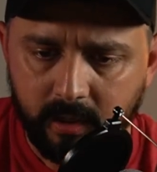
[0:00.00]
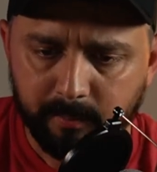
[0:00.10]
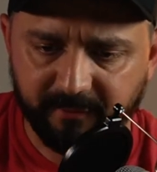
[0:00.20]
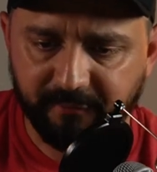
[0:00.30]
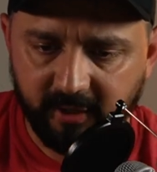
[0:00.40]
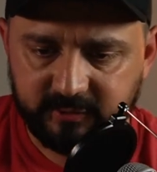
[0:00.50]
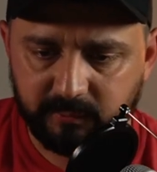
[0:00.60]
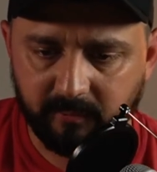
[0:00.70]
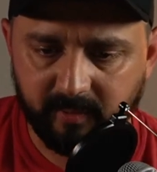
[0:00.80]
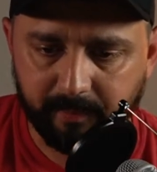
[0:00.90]
But for us,
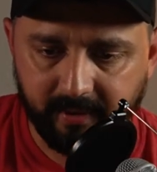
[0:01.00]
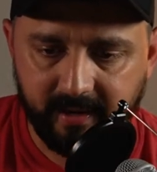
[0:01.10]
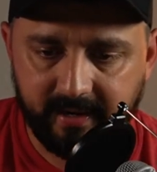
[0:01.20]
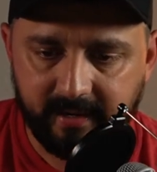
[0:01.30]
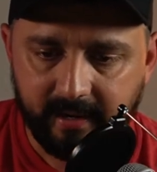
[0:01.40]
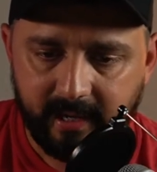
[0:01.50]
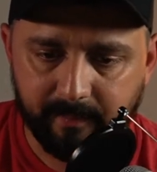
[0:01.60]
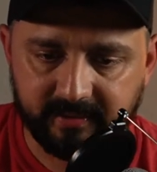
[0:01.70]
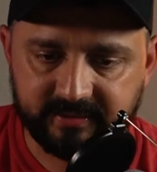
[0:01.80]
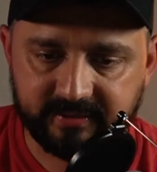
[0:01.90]
when we pray, it
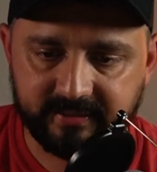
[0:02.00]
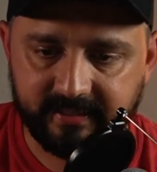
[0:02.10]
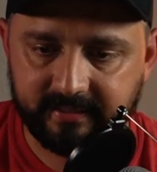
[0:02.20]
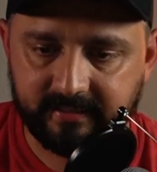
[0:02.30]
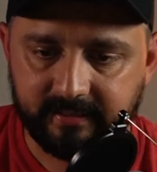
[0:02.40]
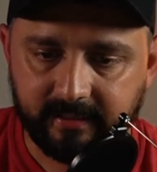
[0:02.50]
puts sin